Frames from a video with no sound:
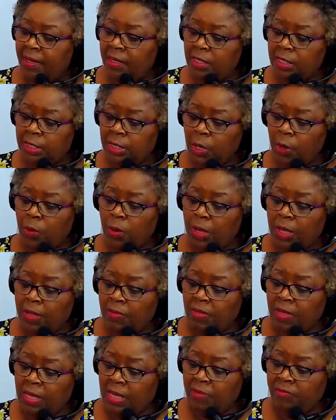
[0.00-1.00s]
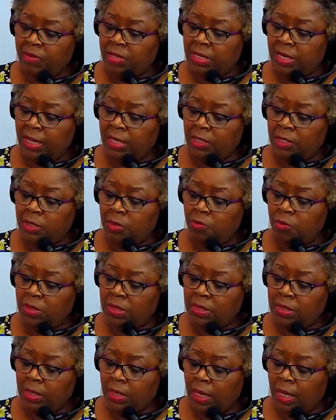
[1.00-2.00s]
And so the invitation
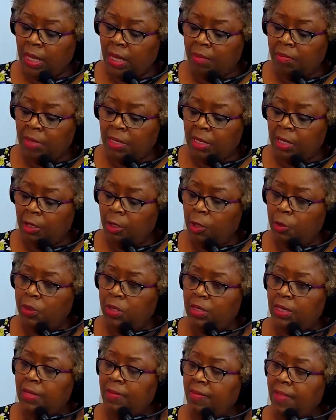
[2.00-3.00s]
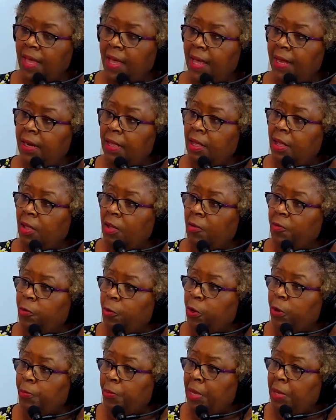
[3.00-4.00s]
was included in that
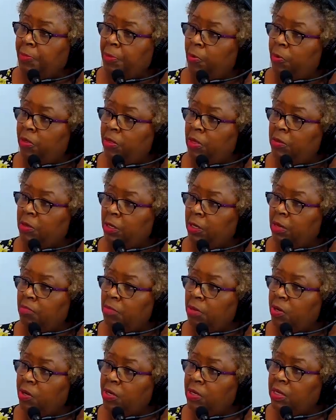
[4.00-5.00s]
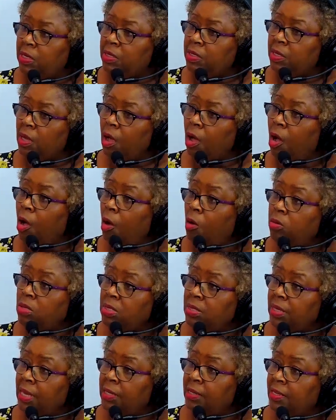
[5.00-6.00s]
for people within the community to
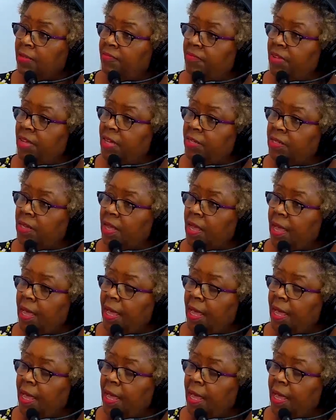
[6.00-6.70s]
host an event.